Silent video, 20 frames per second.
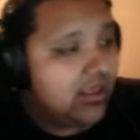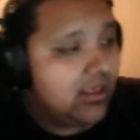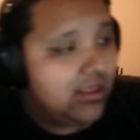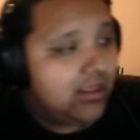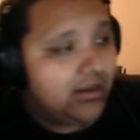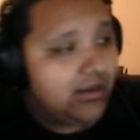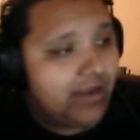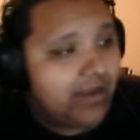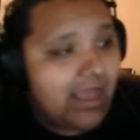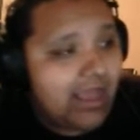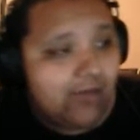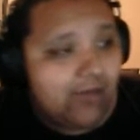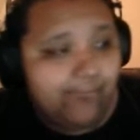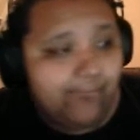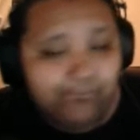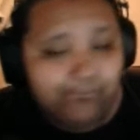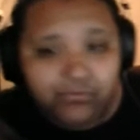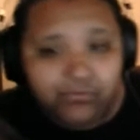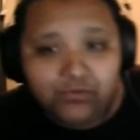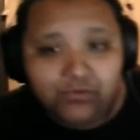Now,
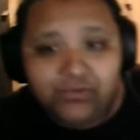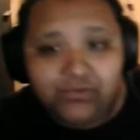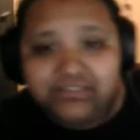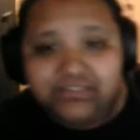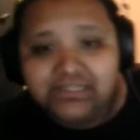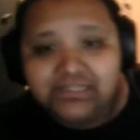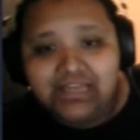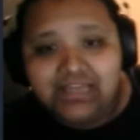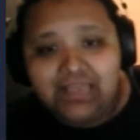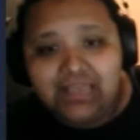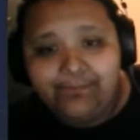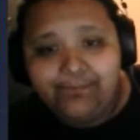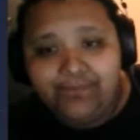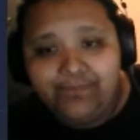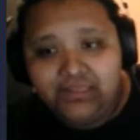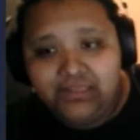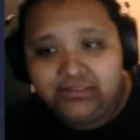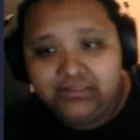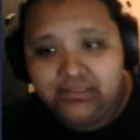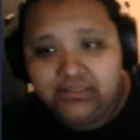the reason I
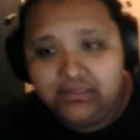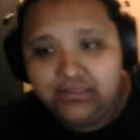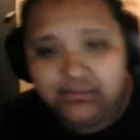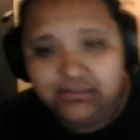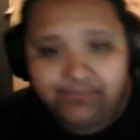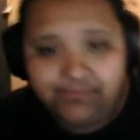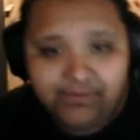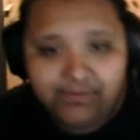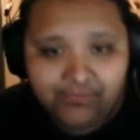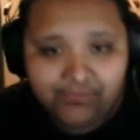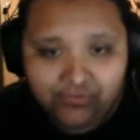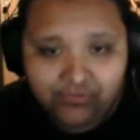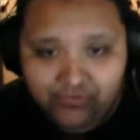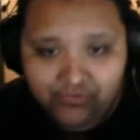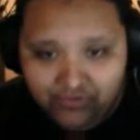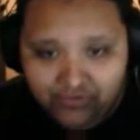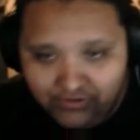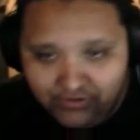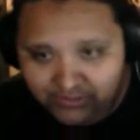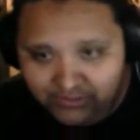picked
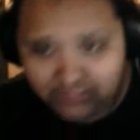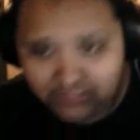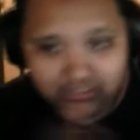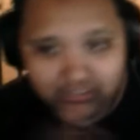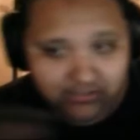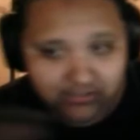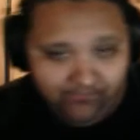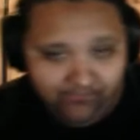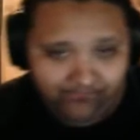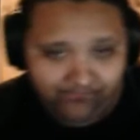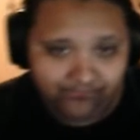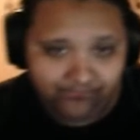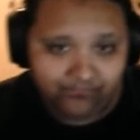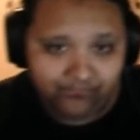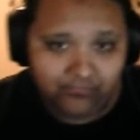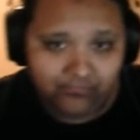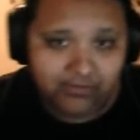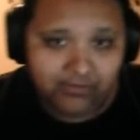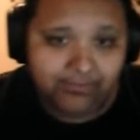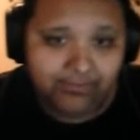the